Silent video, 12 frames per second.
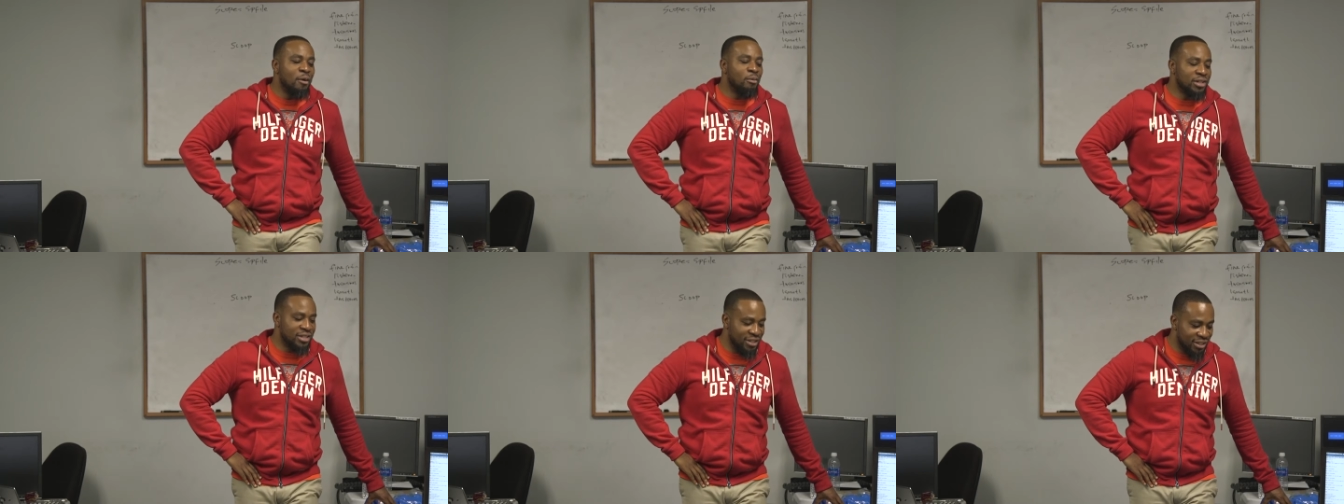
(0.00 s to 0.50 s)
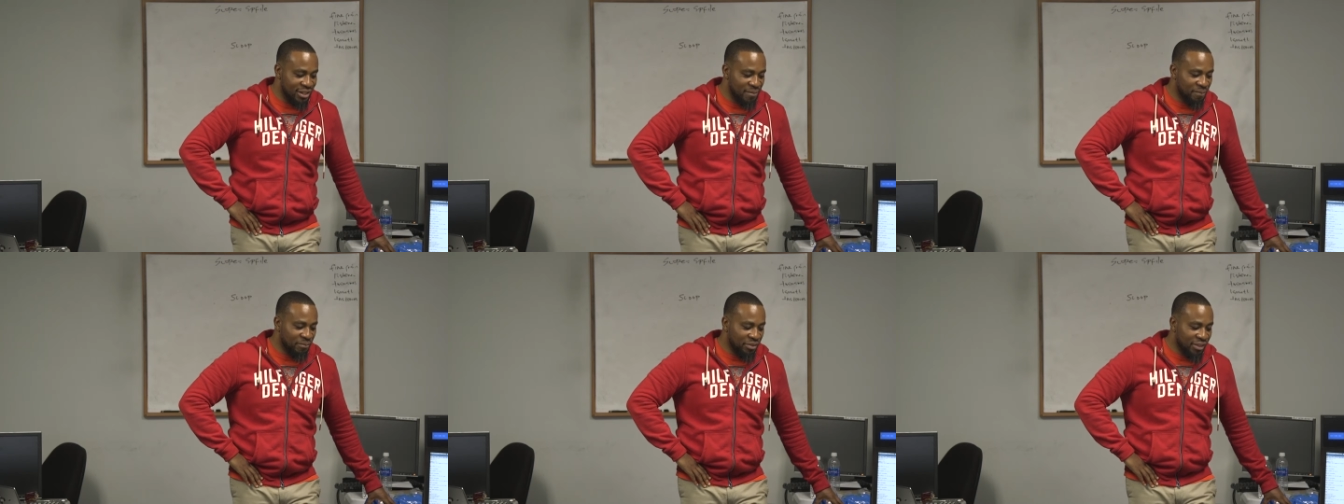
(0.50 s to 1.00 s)
What is?
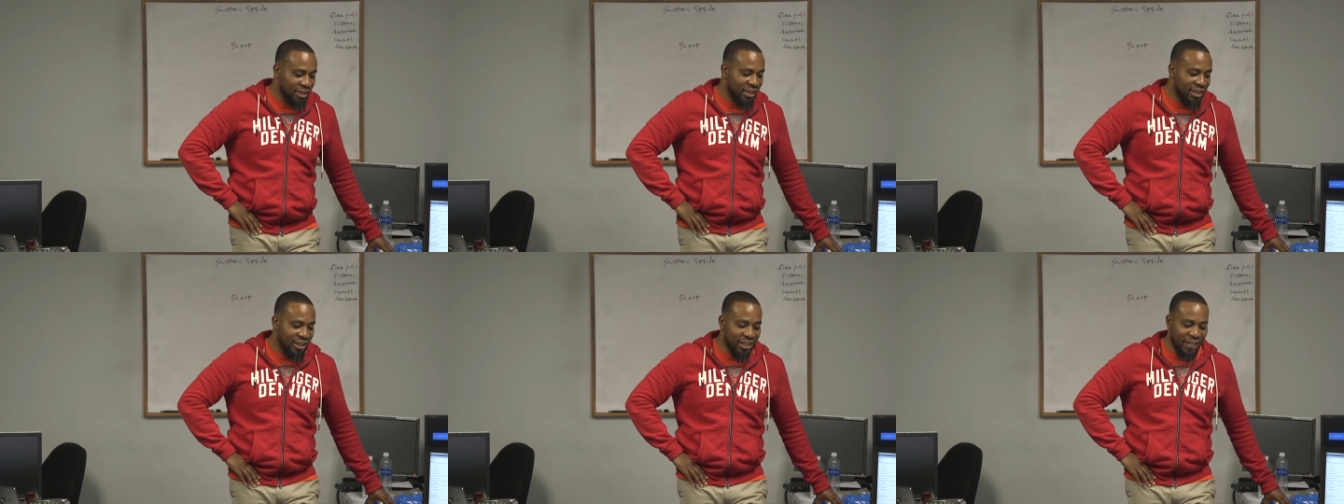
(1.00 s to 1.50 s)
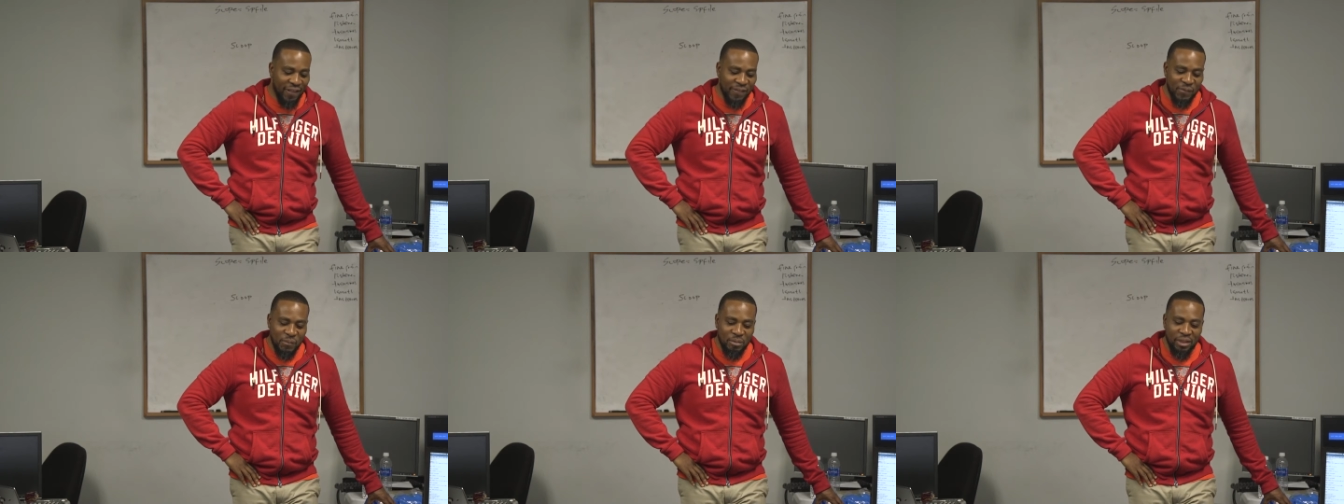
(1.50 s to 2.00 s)
Hmm.
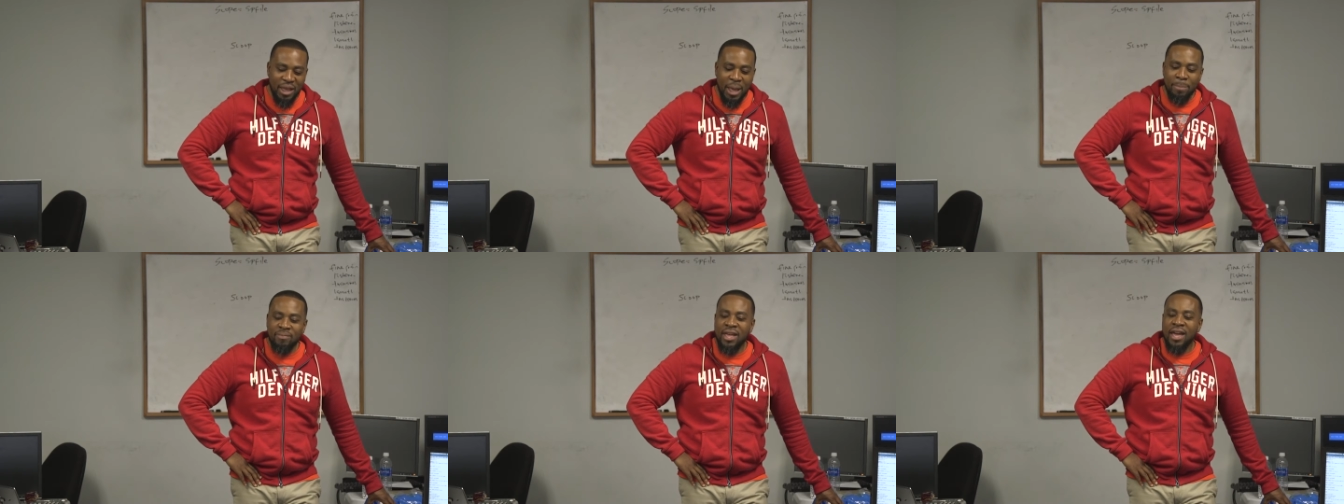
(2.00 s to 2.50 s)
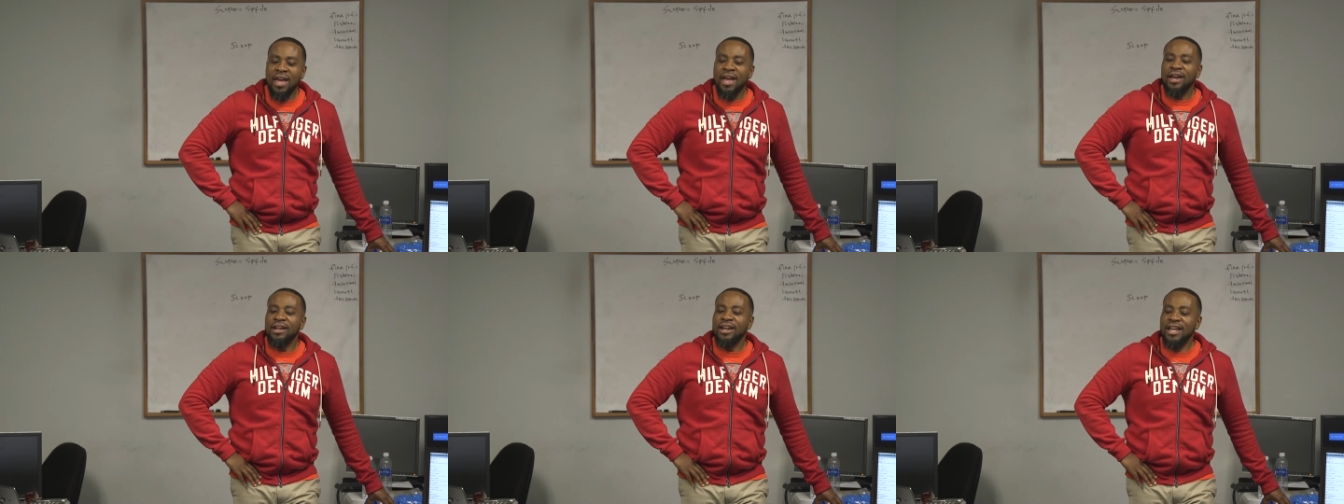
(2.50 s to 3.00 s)

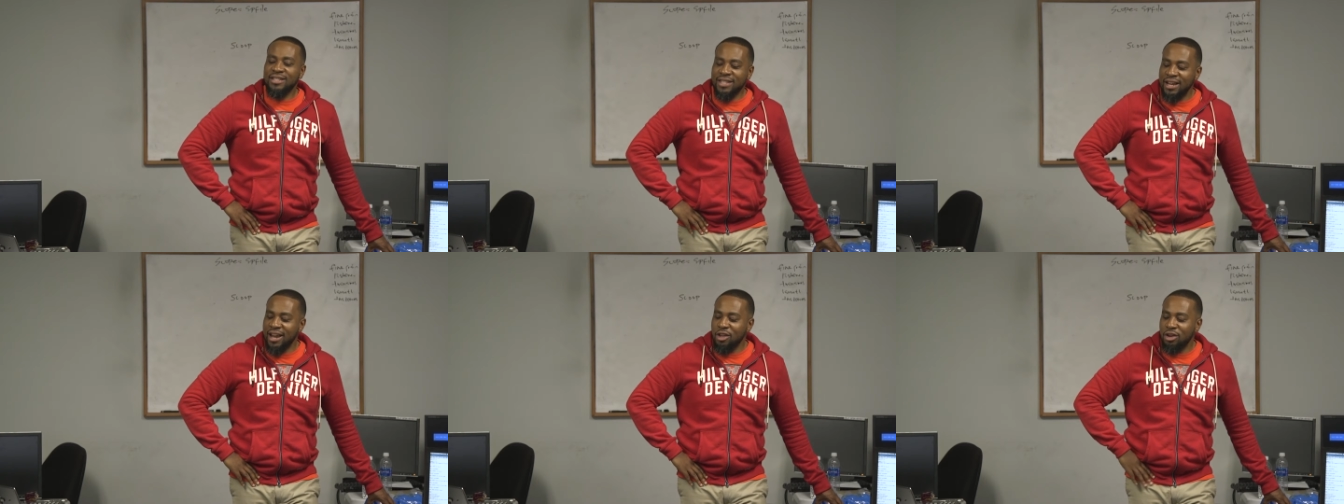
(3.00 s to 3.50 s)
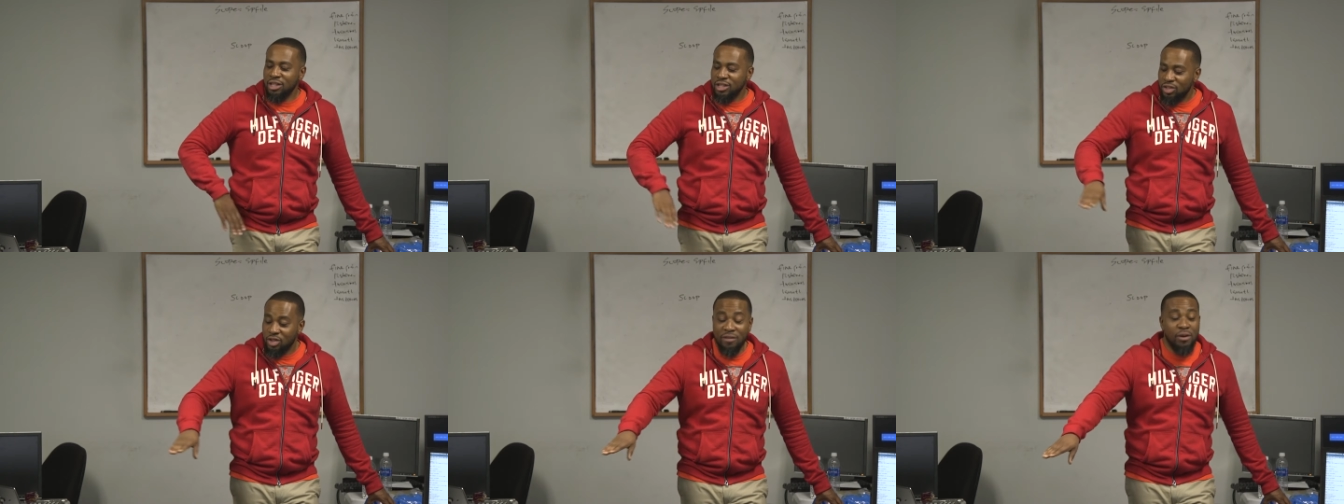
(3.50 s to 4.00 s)
Let's say that
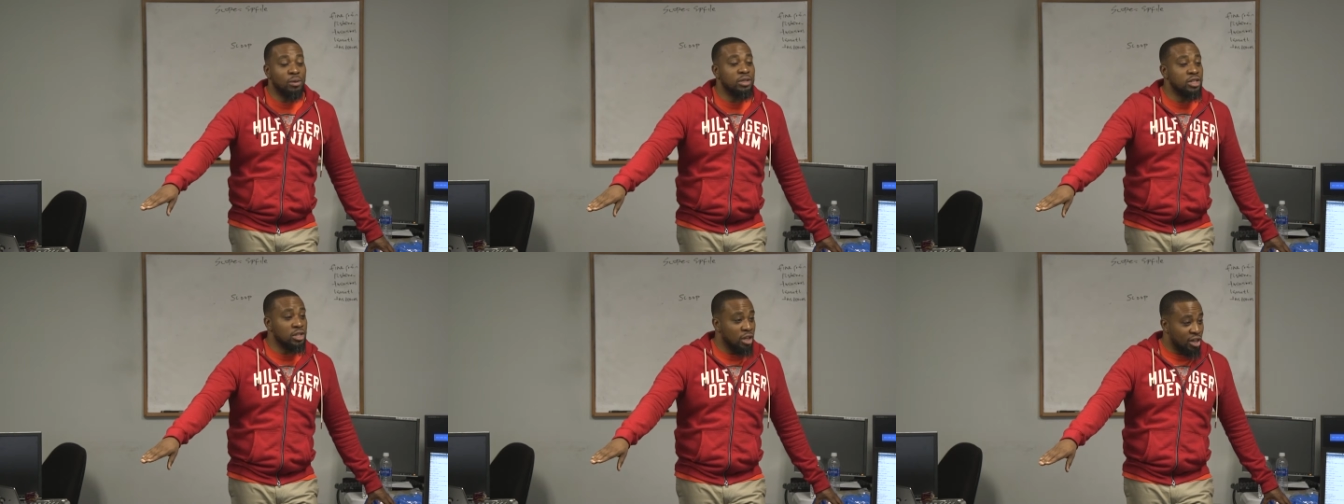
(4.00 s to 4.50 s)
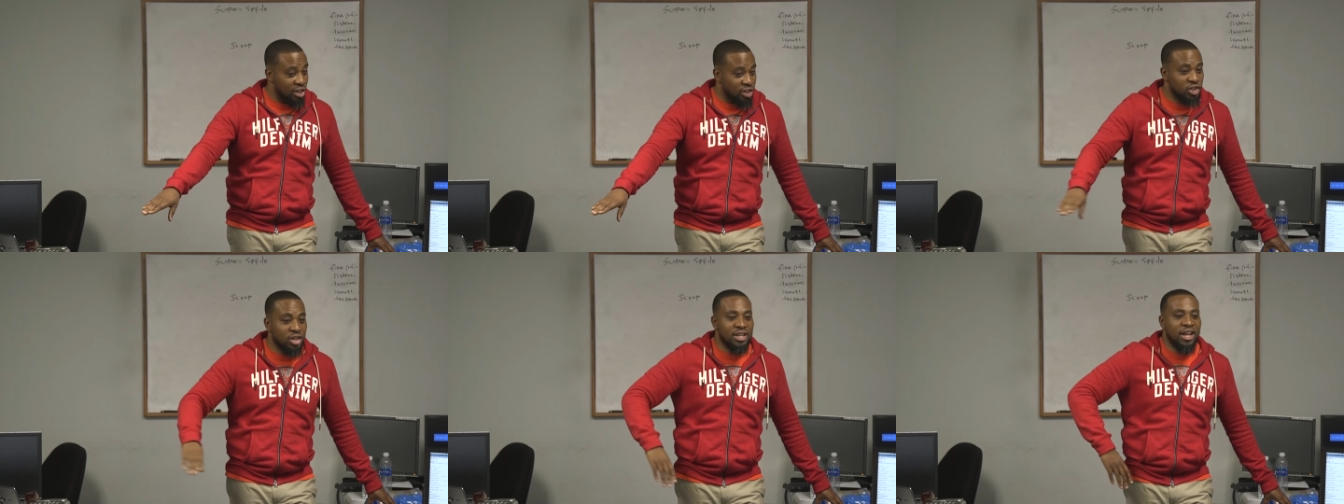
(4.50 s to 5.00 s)
your server was
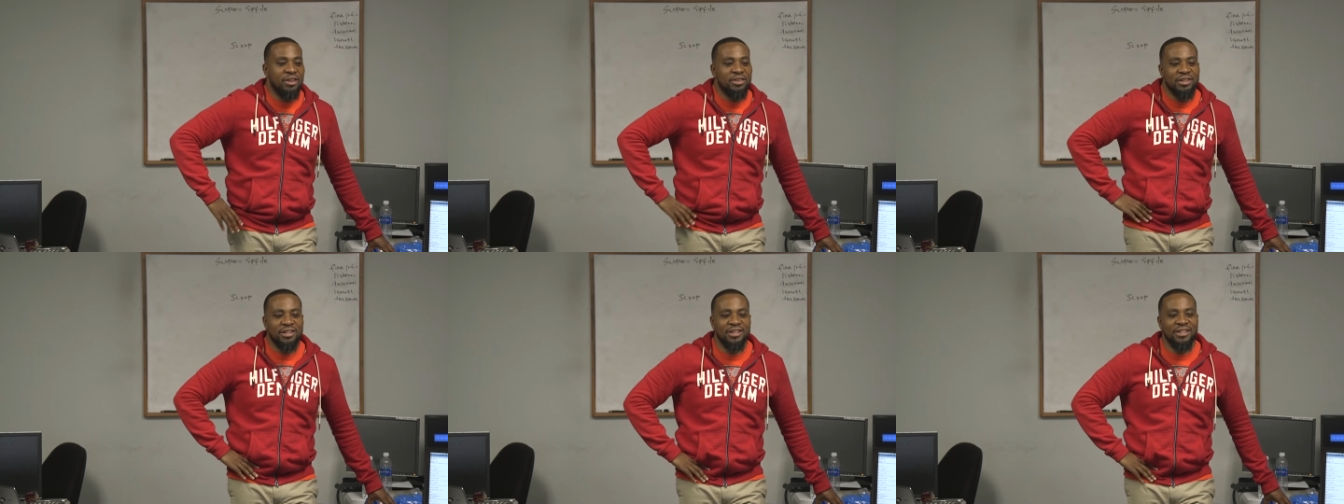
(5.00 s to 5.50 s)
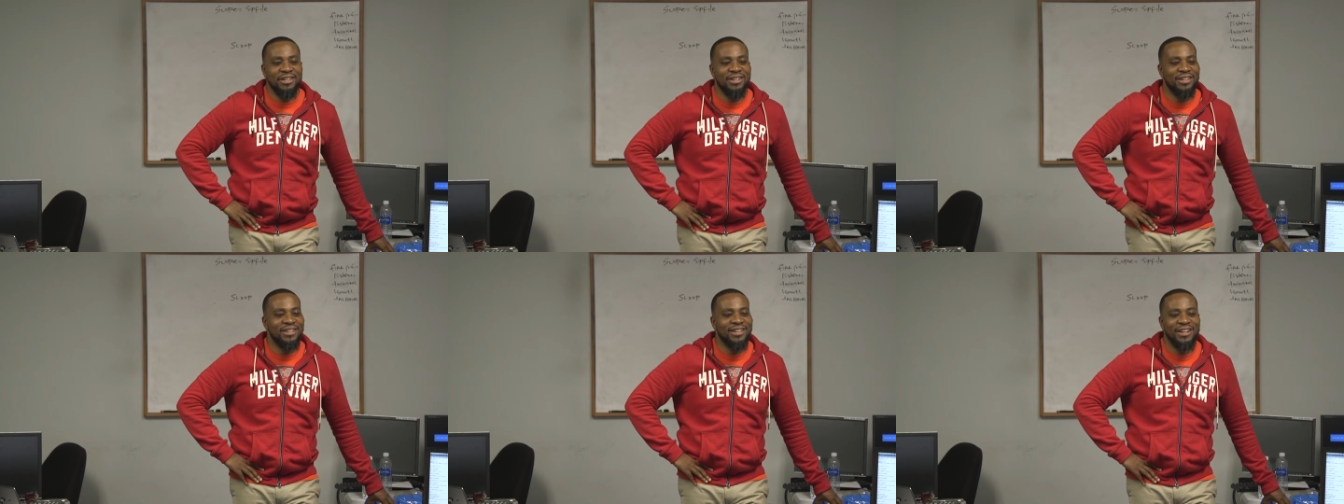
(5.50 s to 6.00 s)
shut down,
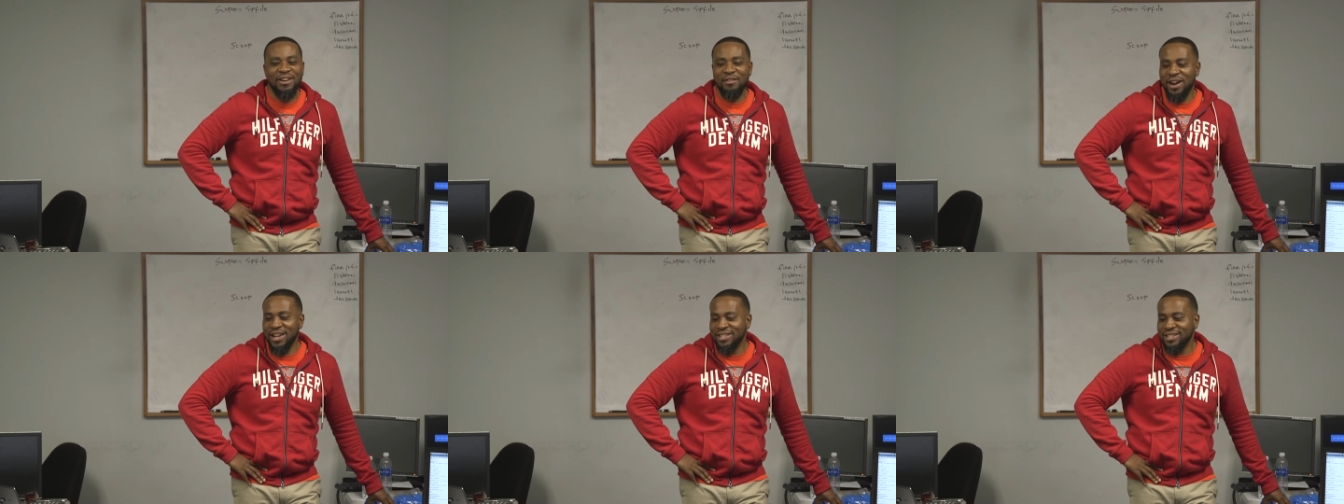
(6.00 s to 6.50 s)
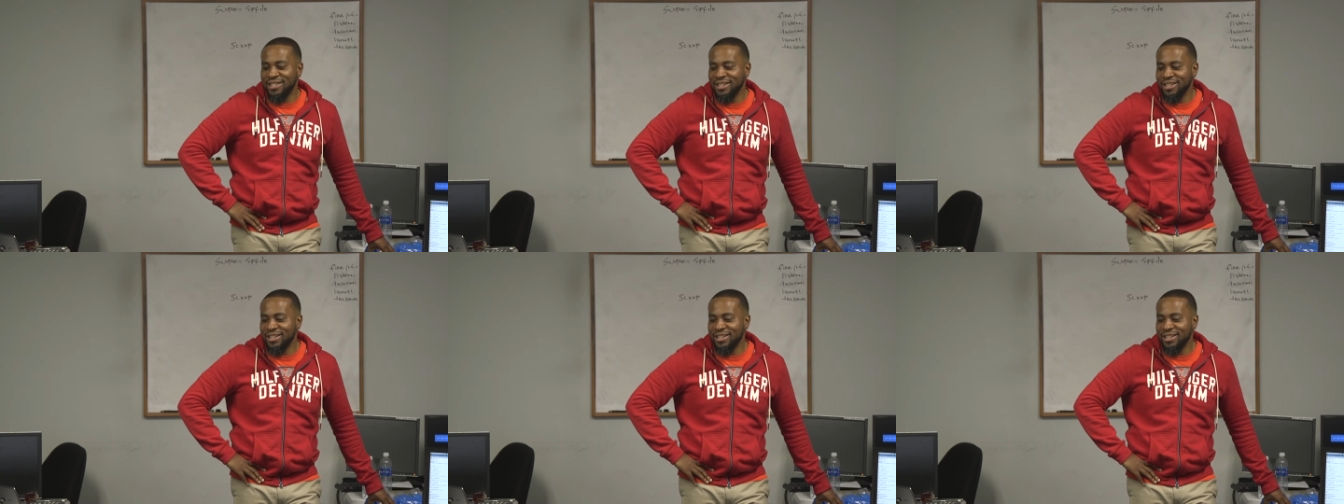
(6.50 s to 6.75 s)
right?